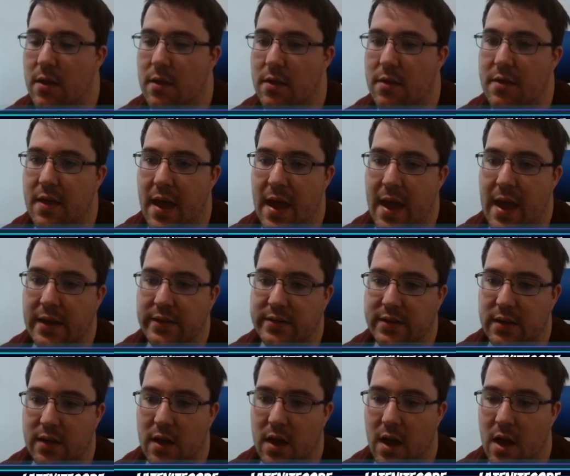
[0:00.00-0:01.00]
that
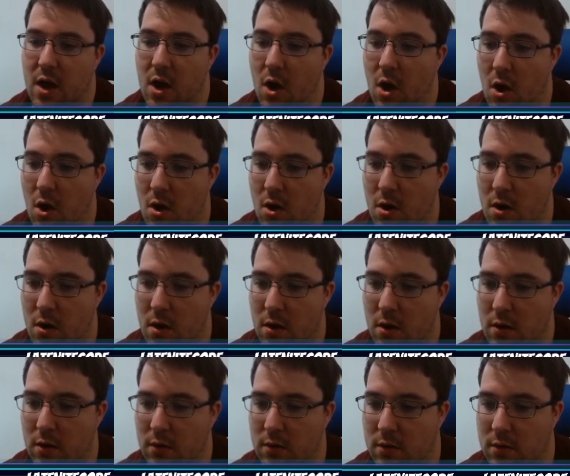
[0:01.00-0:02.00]

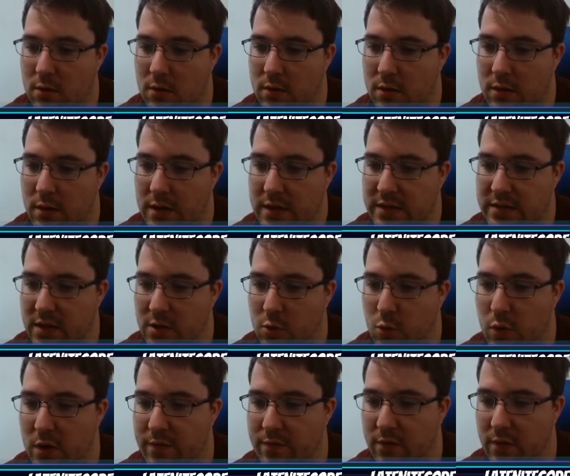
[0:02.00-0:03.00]
r is
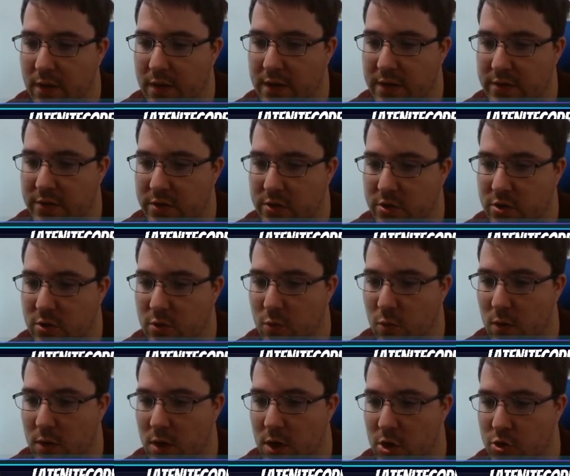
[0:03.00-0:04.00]
equivalent to
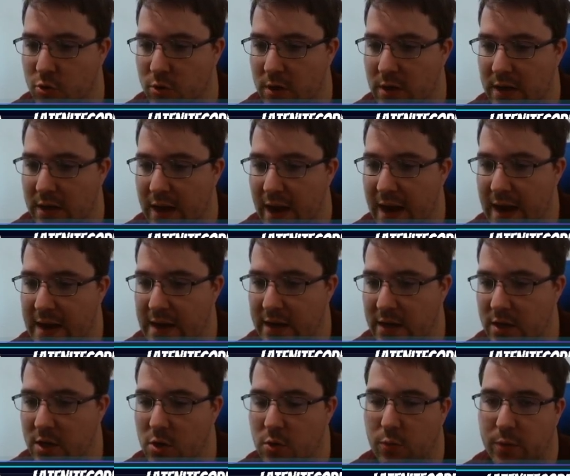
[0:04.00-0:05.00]
180
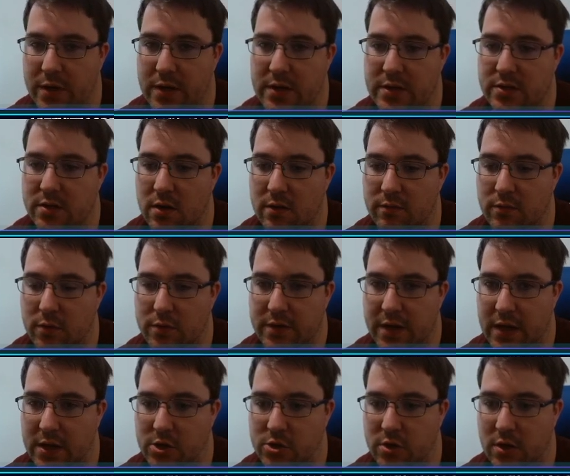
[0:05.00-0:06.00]
degrees of
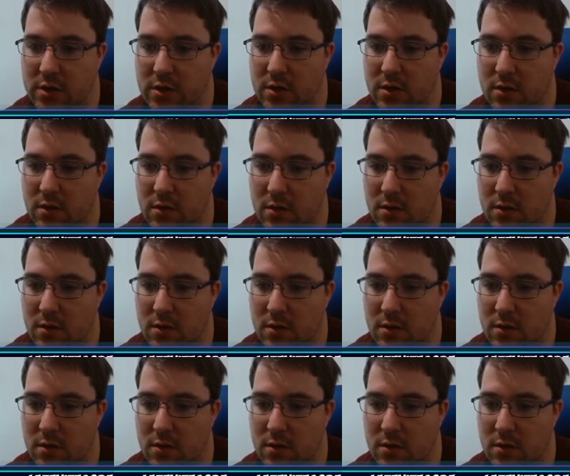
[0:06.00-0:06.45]
rotation